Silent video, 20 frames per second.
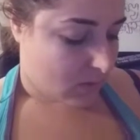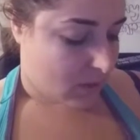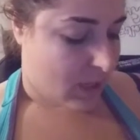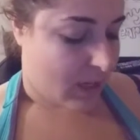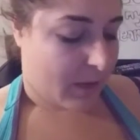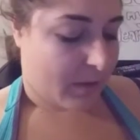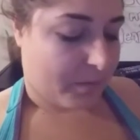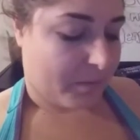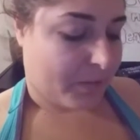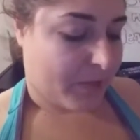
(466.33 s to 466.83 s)

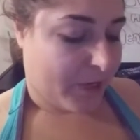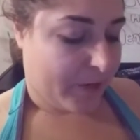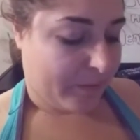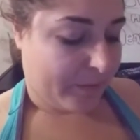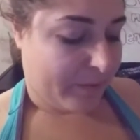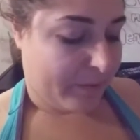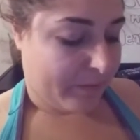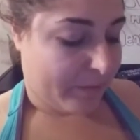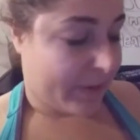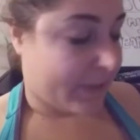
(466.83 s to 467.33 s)
Oh, no,
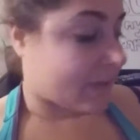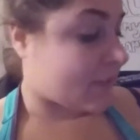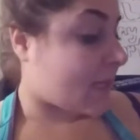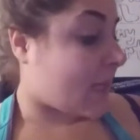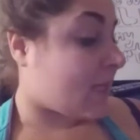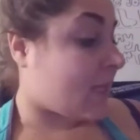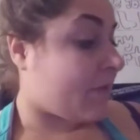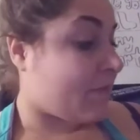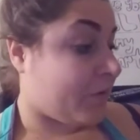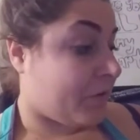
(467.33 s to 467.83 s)
it works.
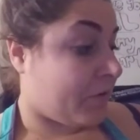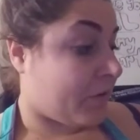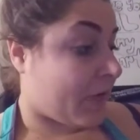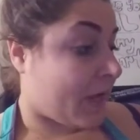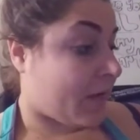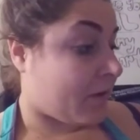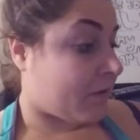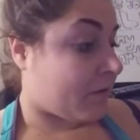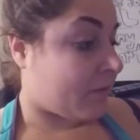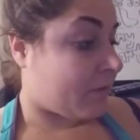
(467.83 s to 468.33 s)
I love you
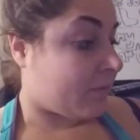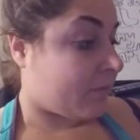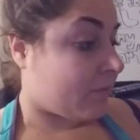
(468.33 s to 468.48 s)
again.